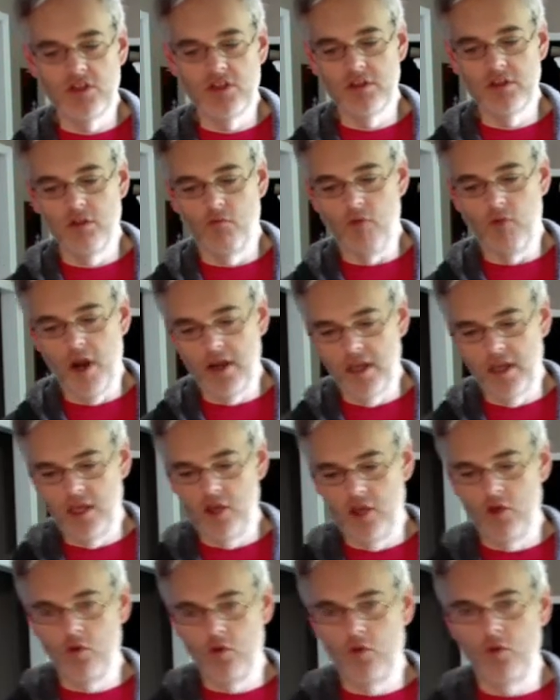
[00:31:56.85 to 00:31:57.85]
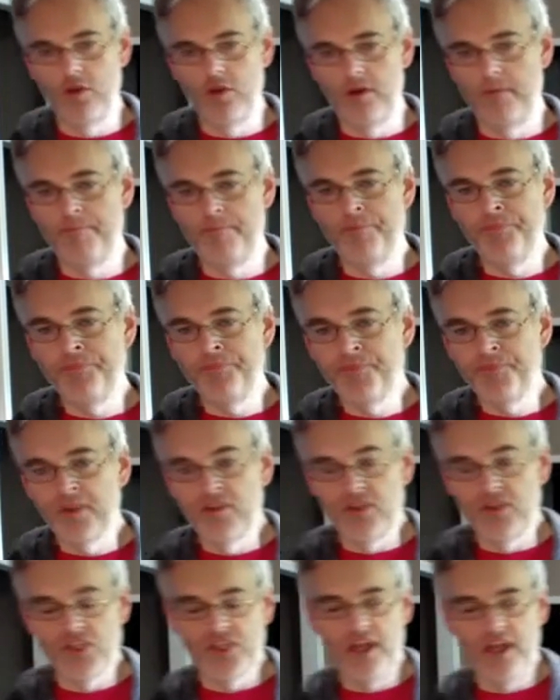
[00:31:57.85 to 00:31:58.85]
the run queue, the
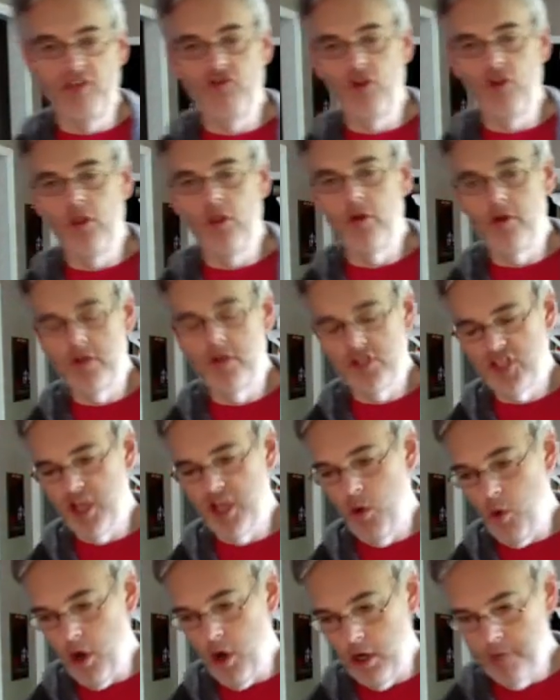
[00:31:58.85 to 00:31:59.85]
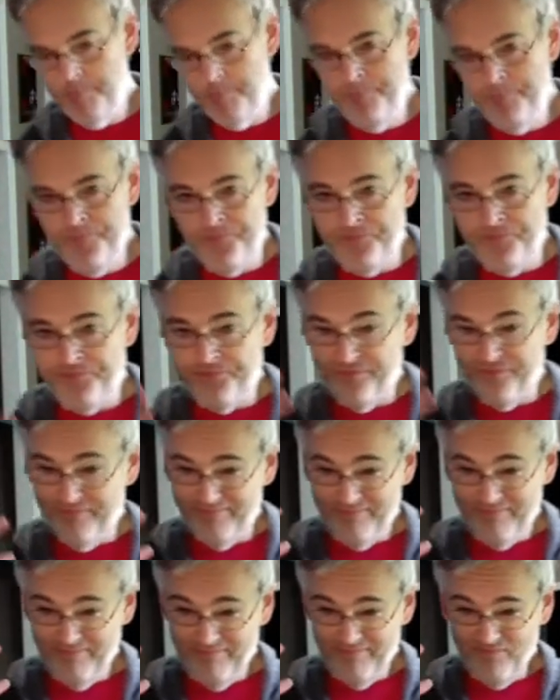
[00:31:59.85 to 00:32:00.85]
scheduler, and so on.
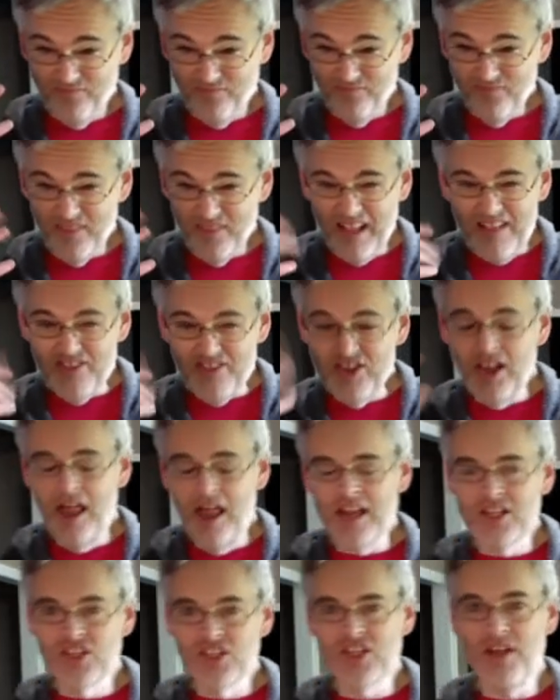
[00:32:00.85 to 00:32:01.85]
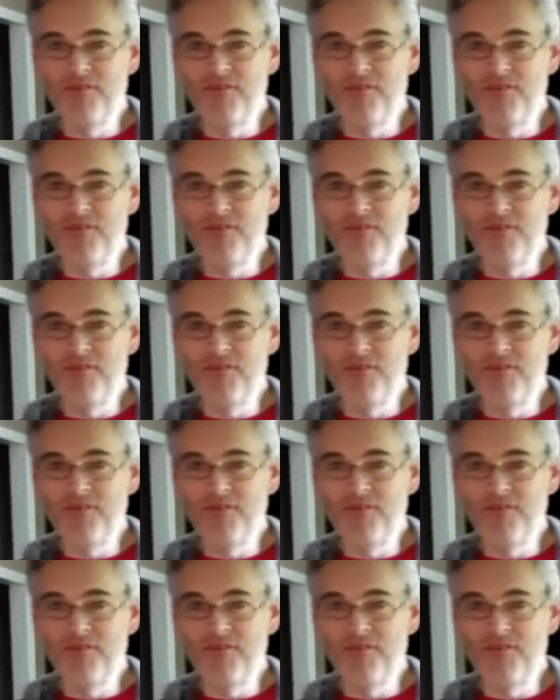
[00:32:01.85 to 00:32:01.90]
There's a lot of stuff